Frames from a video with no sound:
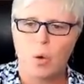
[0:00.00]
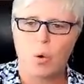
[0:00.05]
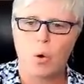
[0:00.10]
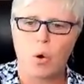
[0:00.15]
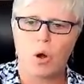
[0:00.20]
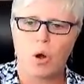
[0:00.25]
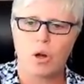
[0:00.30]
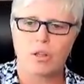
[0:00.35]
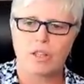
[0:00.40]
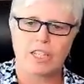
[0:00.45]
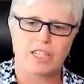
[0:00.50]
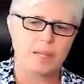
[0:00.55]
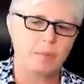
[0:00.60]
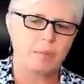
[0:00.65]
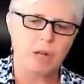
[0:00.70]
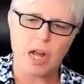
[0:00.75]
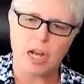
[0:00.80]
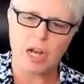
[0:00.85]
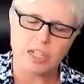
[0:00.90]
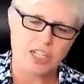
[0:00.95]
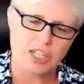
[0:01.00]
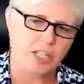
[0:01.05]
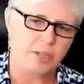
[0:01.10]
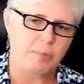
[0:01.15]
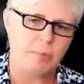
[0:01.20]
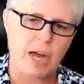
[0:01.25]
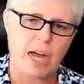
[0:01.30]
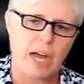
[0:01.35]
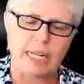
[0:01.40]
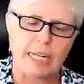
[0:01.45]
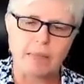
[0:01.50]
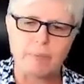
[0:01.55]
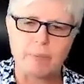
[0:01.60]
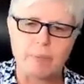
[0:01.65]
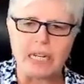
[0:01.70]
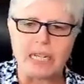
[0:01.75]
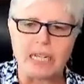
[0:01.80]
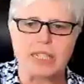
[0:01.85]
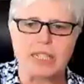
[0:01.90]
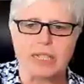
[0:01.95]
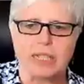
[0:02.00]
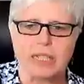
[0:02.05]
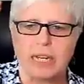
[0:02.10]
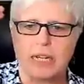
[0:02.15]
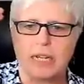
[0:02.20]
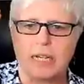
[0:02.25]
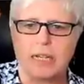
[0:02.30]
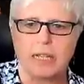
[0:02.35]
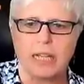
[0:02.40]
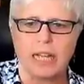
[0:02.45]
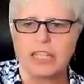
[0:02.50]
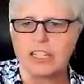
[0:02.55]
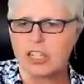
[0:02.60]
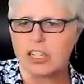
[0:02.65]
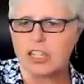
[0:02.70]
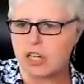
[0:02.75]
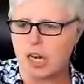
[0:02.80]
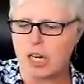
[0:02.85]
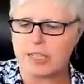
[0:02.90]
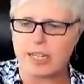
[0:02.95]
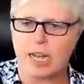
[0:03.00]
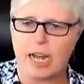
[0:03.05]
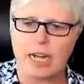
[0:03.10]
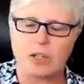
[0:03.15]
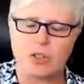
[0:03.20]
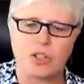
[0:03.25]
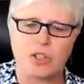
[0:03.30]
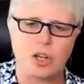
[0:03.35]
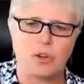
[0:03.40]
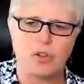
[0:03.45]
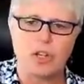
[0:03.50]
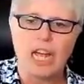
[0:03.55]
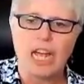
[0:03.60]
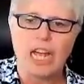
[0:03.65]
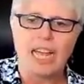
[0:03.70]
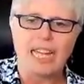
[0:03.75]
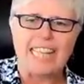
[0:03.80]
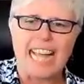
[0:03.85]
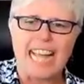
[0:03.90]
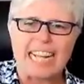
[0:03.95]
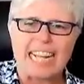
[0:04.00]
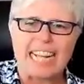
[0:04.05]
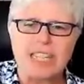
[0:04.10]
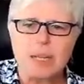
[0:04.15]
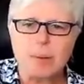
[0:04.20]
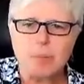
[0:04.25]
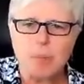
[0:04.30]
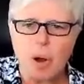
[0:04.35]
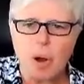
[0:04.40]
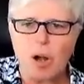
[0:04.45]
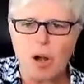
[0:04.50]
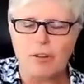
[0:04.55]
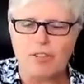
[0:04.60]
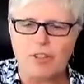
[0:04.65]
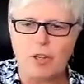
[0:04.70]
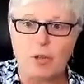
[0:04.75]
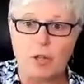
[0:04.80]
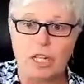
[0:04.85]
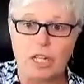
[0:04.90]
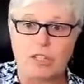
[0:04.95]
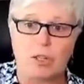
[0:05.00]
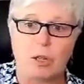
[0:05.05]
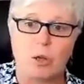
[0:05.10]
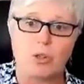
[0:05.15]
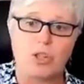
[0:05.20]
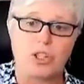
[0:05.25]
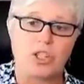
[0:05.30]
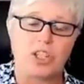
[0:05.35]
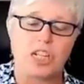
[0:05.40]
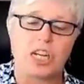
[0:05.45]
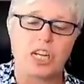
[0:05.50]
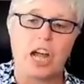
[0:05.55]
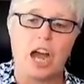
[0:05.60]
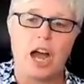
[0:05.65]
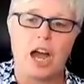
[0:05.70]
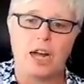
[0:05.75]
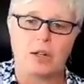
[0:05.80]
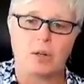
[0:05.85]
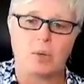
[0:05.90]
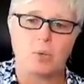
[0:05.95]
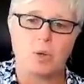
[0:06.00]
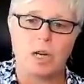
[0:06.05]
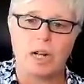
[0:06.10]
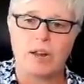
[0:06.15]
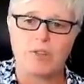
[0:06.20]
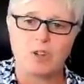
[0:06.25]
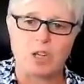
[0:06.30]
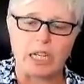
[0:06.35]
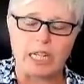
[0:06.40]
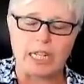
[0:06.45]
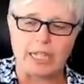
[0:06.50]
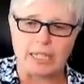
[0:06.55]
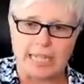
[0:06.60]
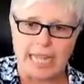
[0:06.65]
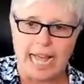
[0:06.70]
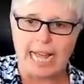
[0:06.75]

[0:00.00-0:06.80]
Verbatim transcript: or the subconscious mind, but it's the let's just call it the higher self that's the part of you that's closest to God or whatever it is,